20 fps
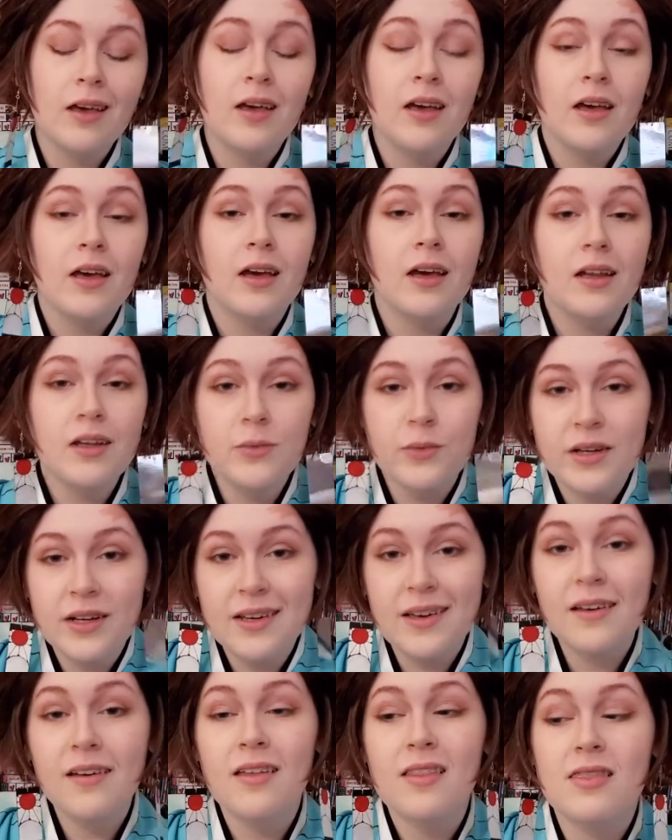Anyway,
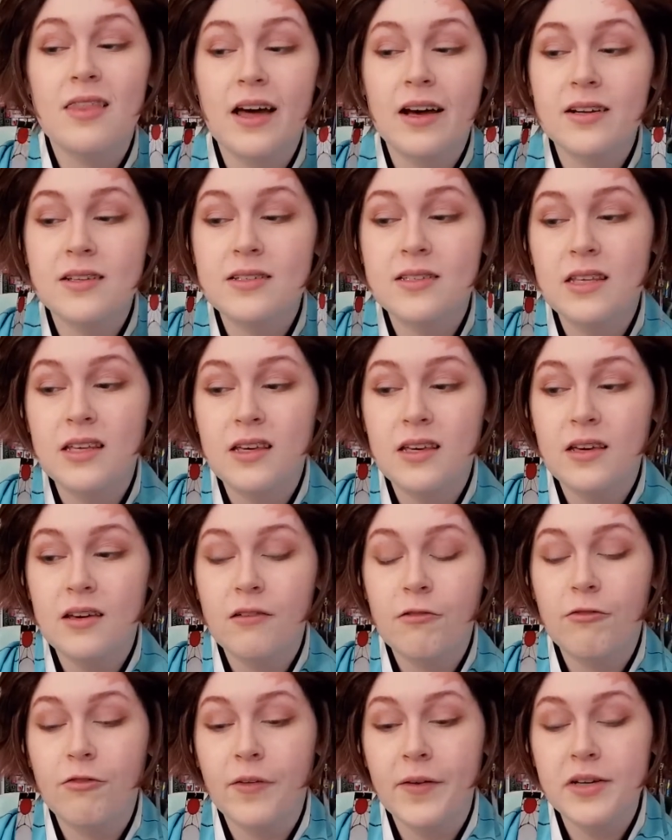that is the
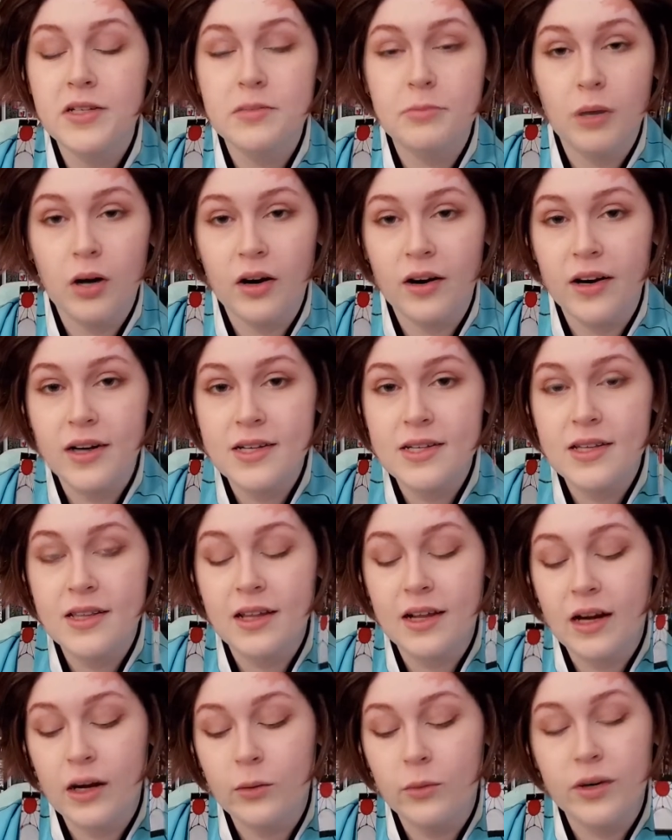first part
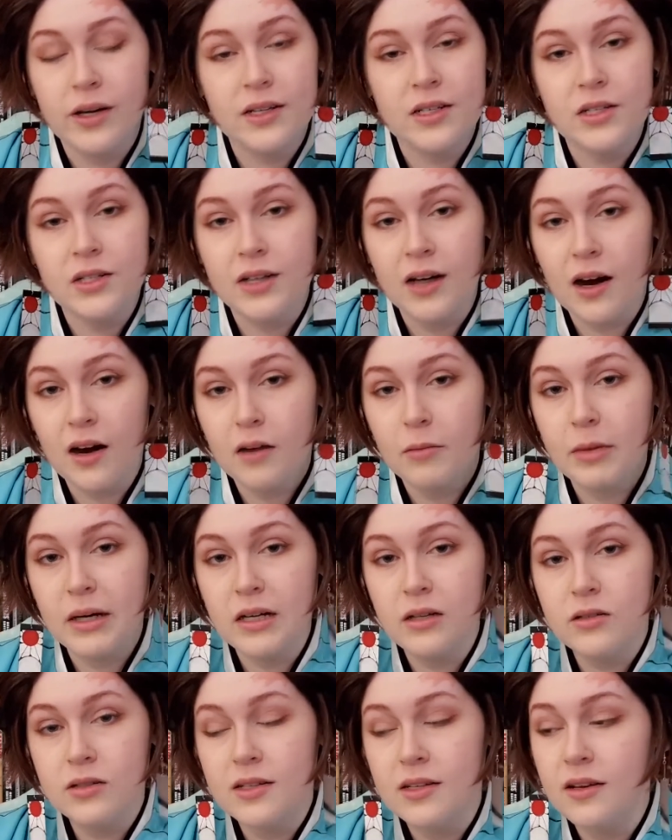that I wanted to talk
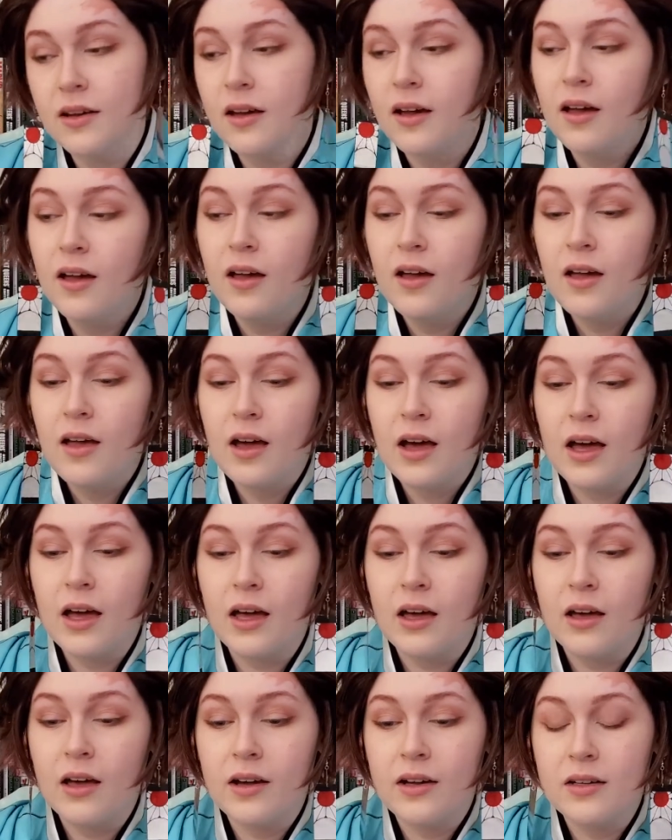about,
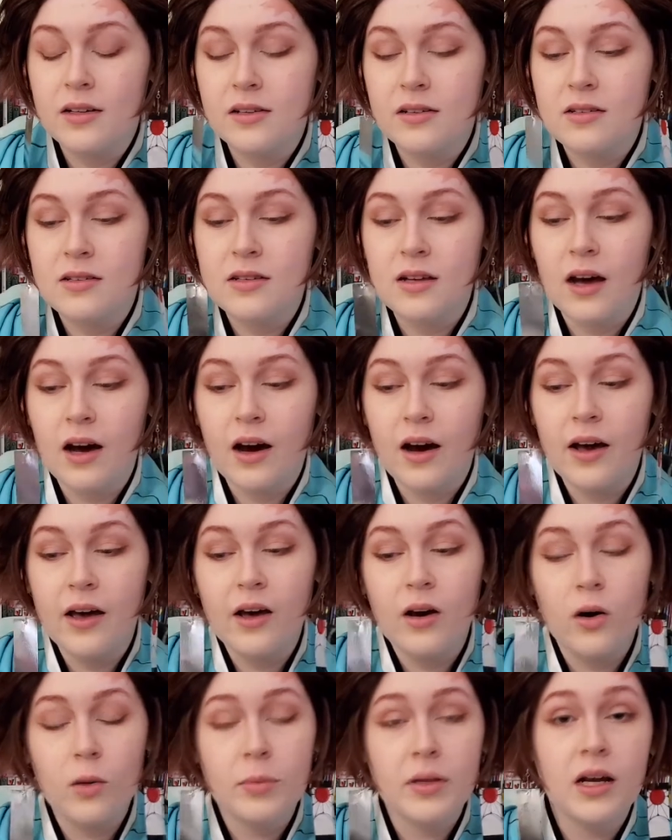and I
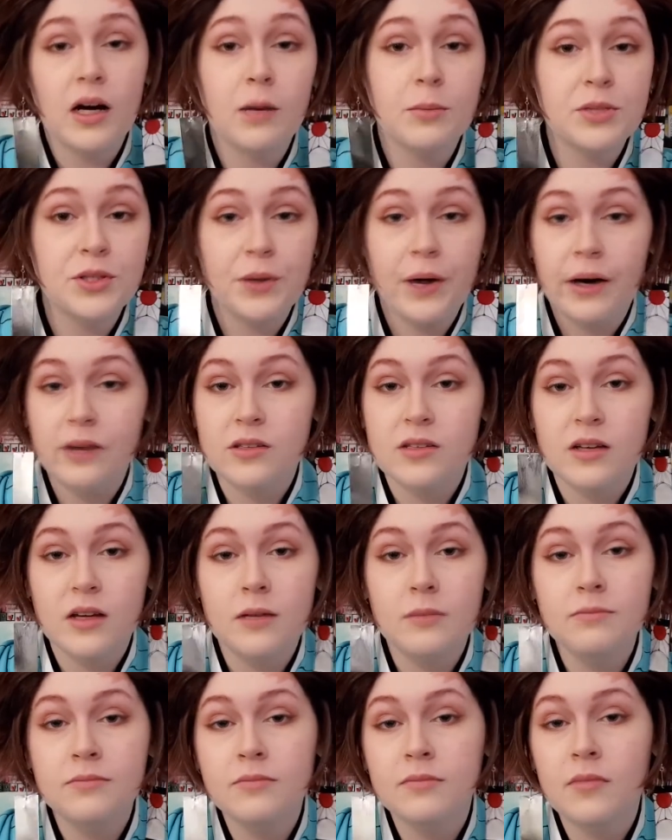hope it helped you out
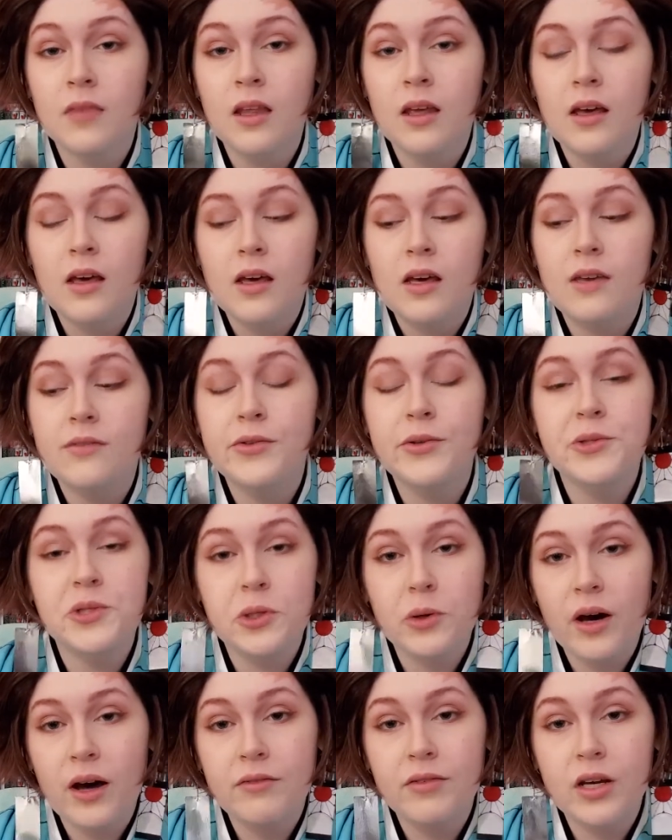some. If you do
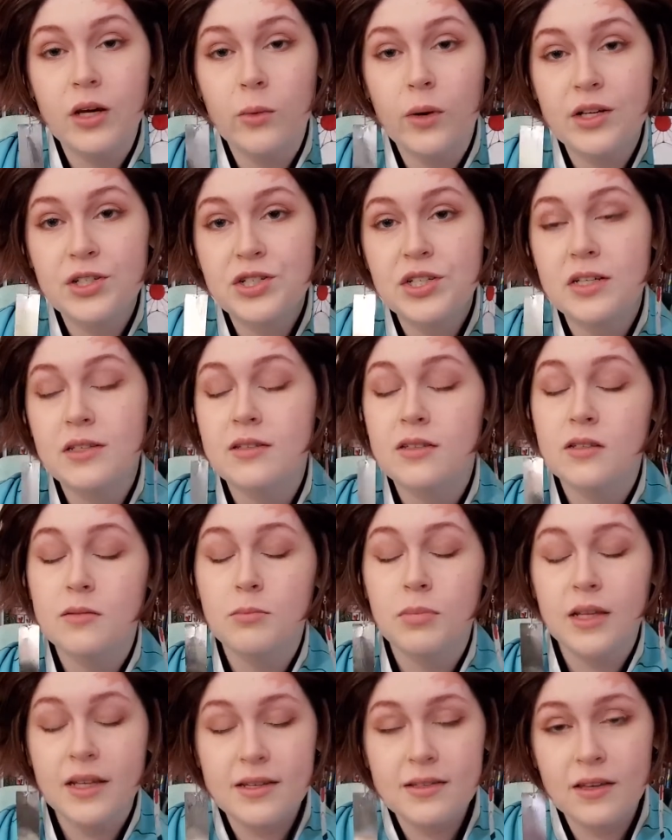have any questions,
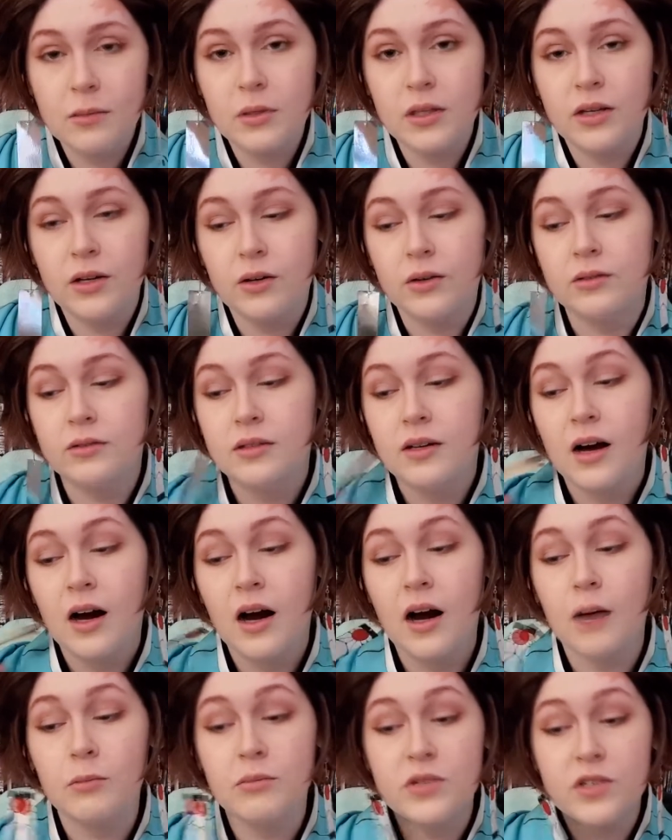please let me know.
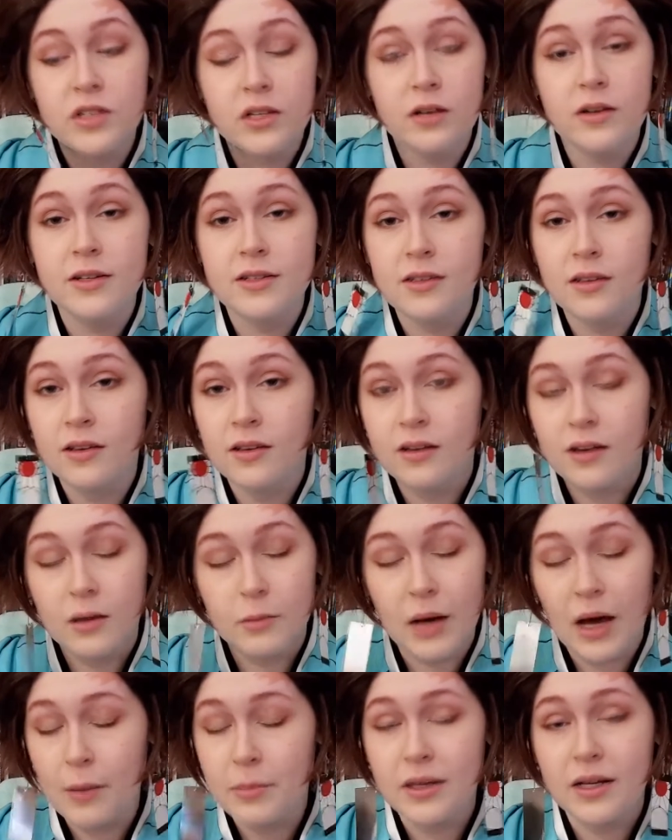I'm
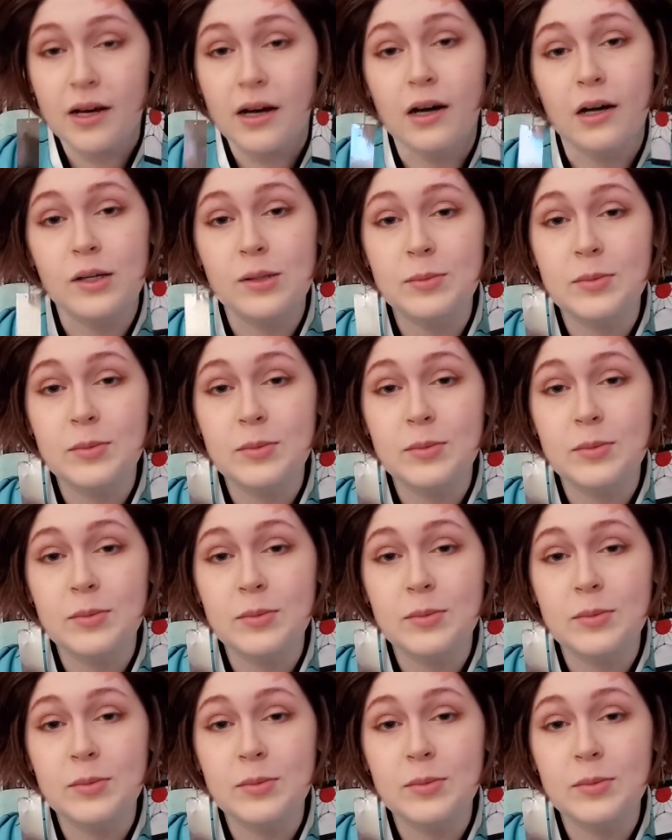happy to help.